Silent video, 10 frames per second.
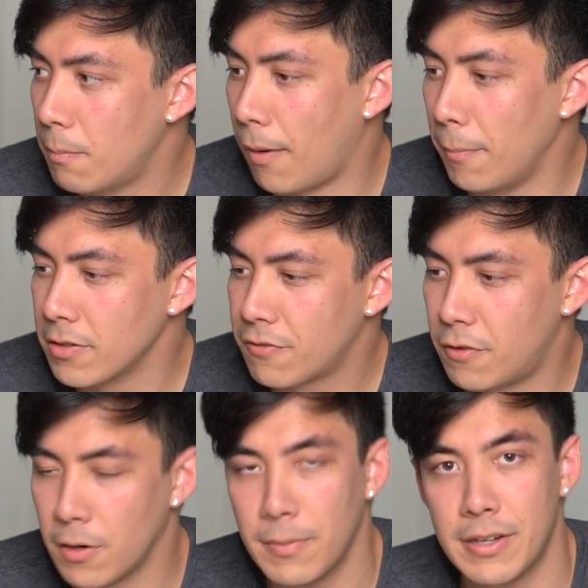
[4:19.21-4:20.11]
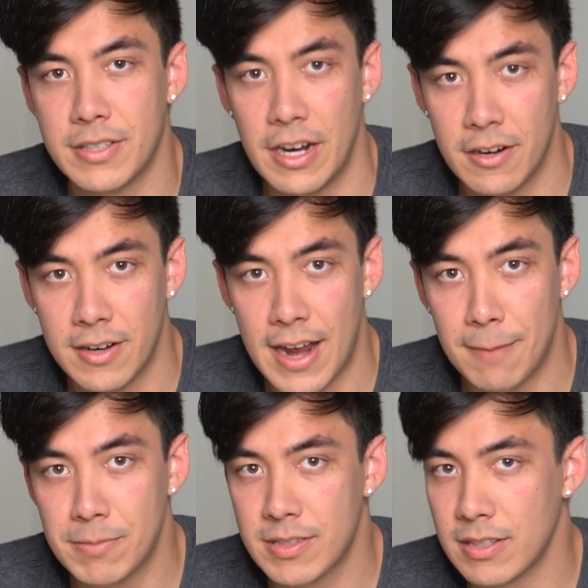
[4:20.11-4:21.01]
bubbles form, there's air
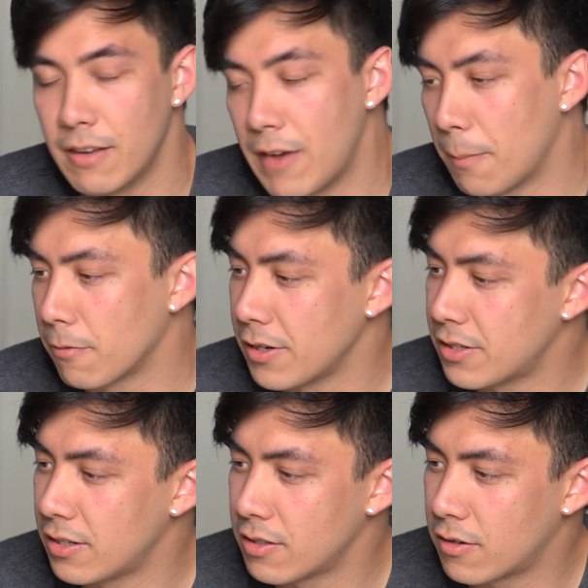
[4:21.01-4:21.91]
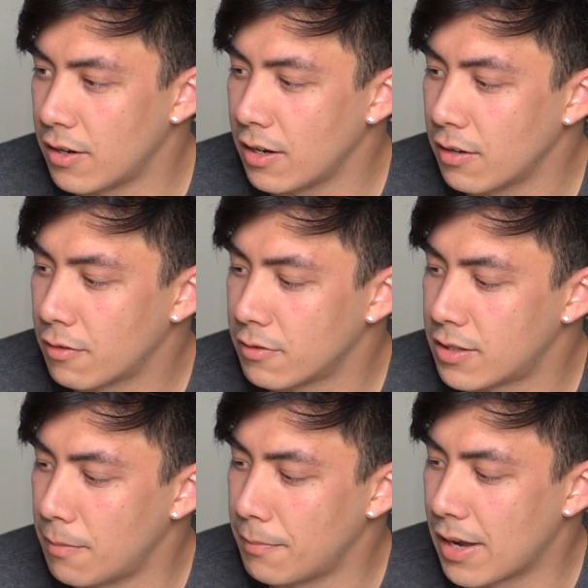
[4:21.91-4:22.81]
gaps, evaporation is occurring through
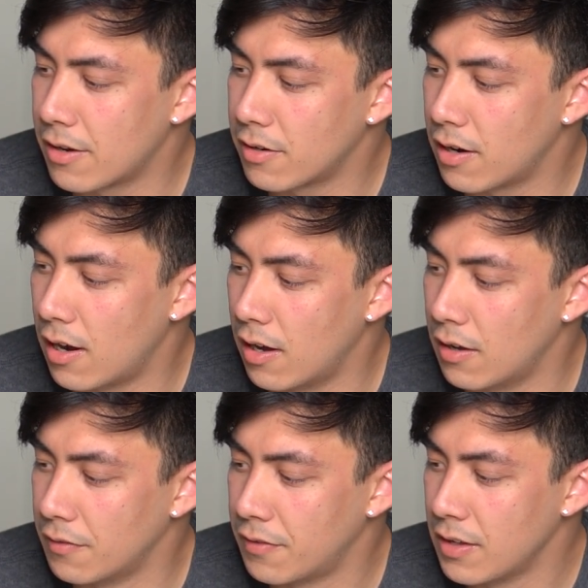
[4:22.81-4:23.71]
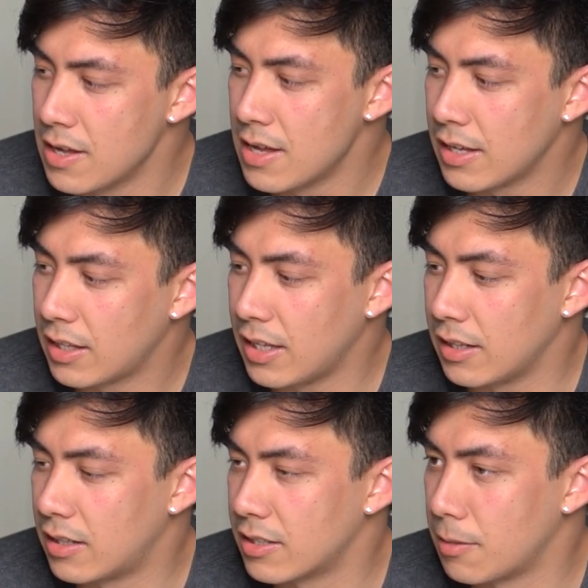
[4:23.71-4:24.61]
some manner of
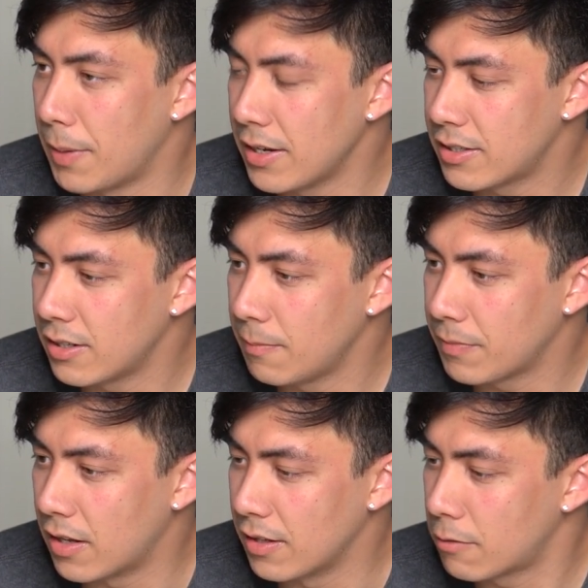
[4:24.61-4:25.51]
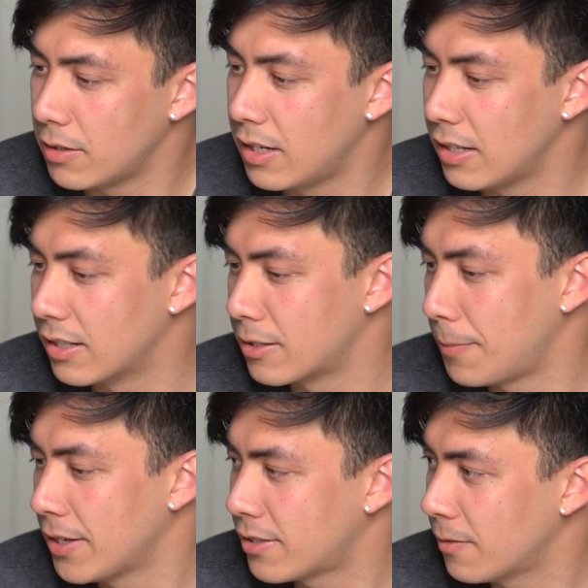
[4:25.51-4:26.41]
heat dissipation, liquid heat
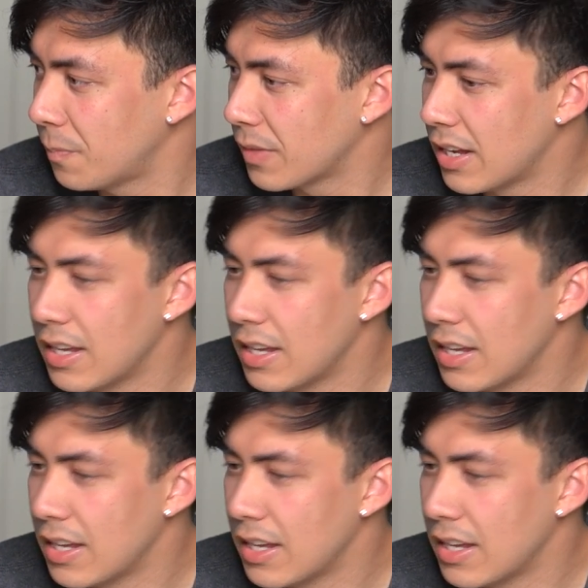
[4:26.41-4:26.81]
dissipation.